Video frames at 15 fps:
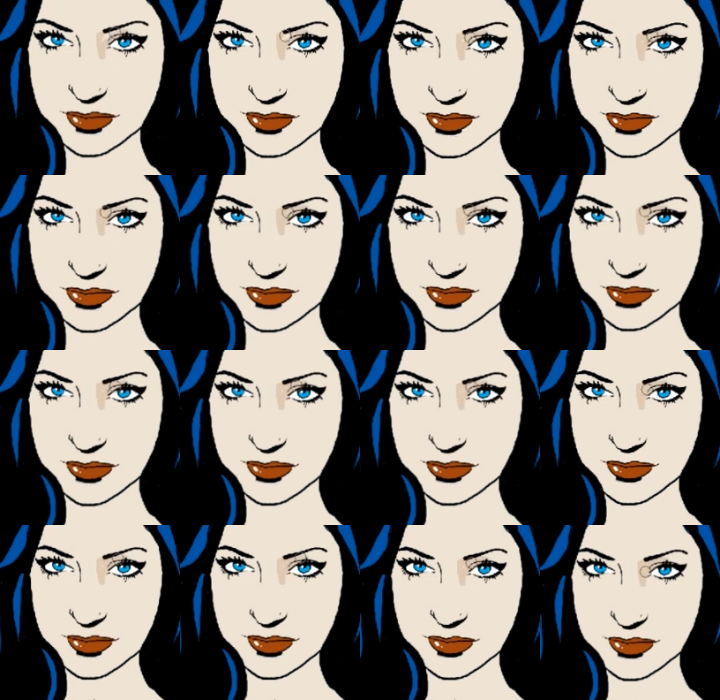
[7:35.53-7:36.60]

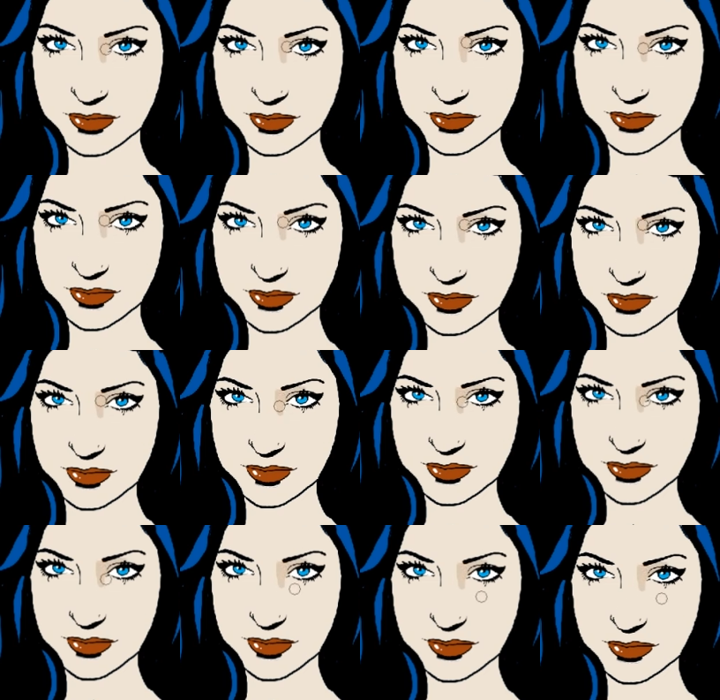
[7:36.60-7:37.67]

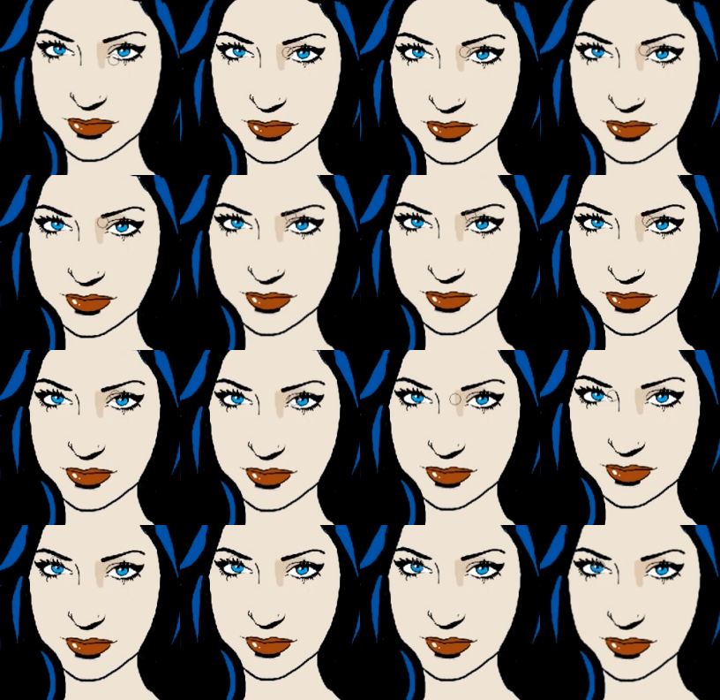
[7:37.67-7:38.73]

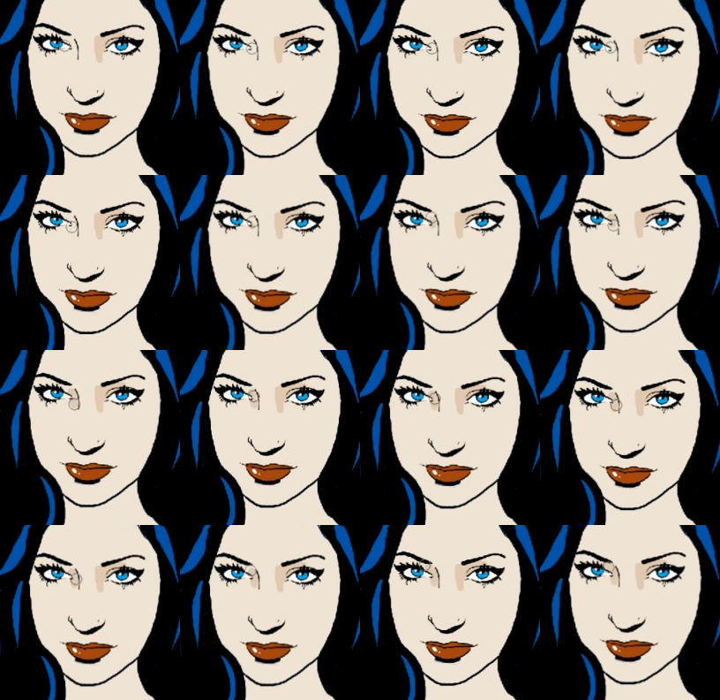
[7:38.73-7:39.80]

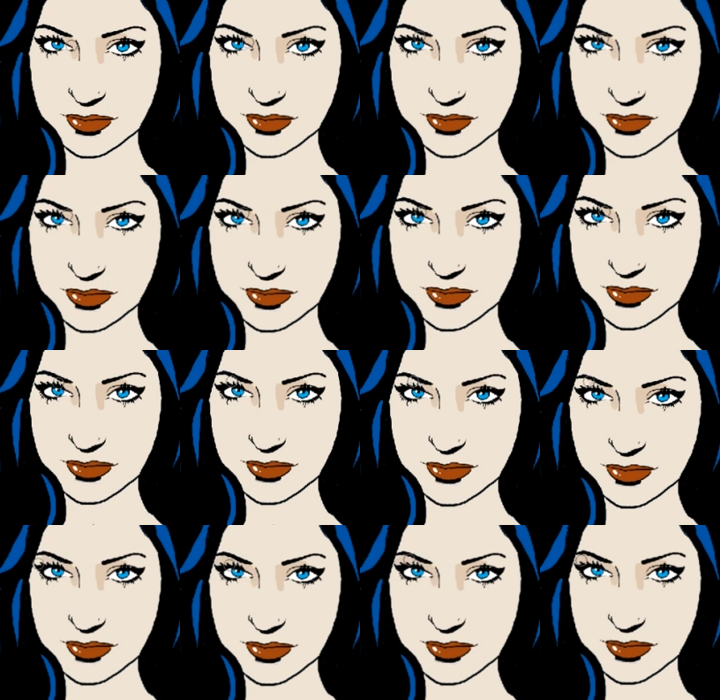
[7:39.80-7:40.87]

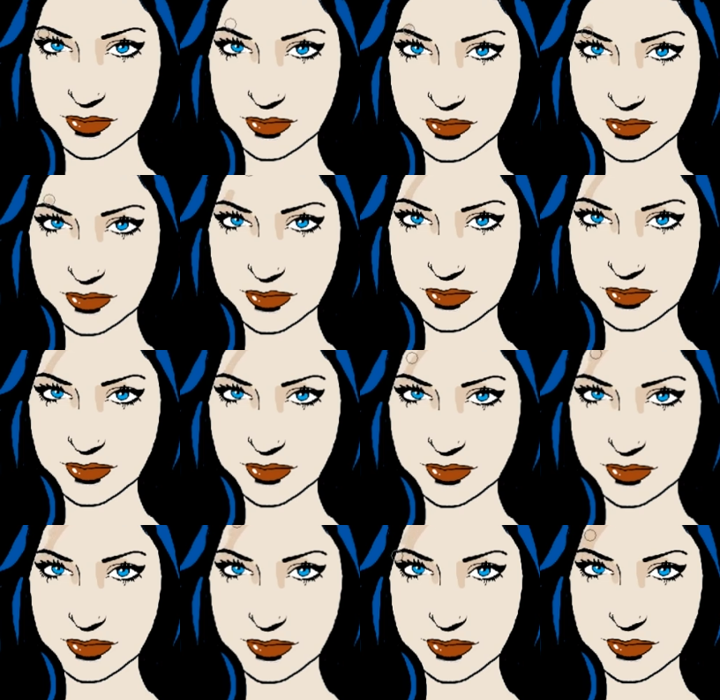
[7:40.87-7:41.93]

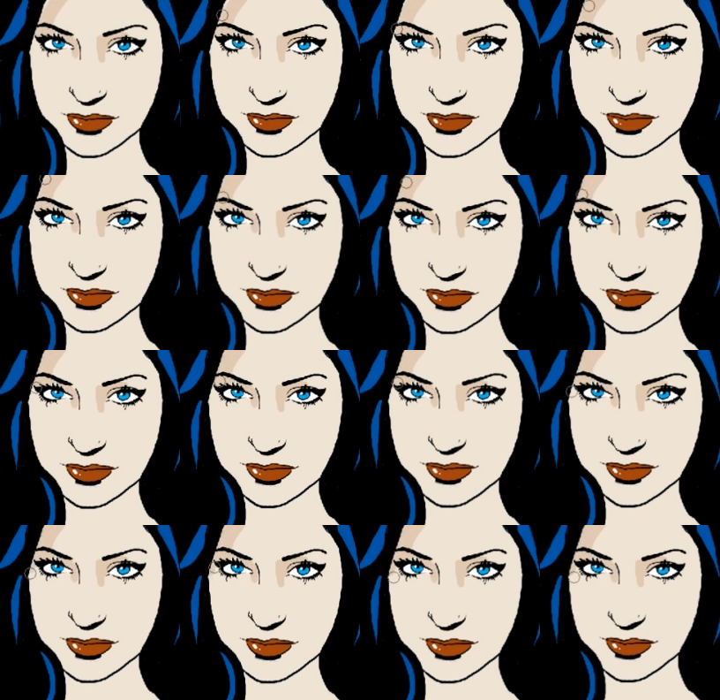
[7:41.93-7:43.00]

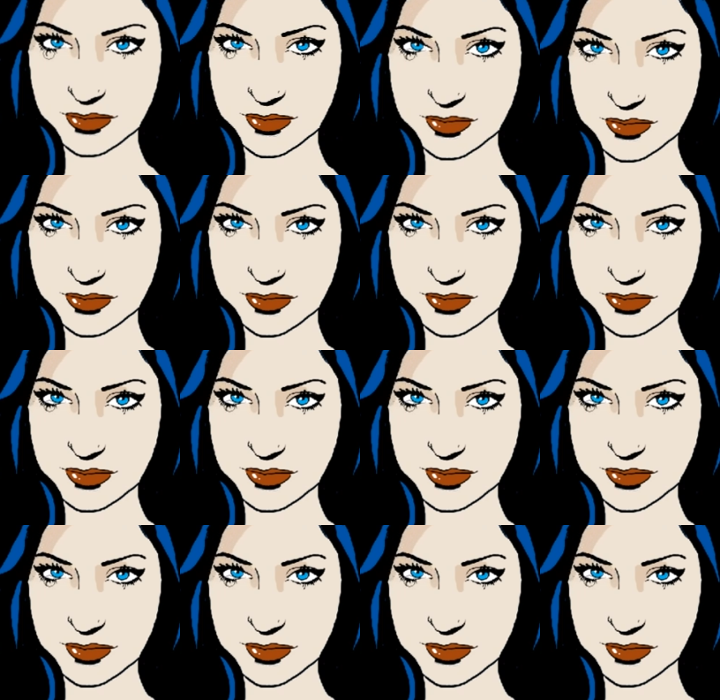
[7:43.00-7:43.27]
No one is speaking in this clip.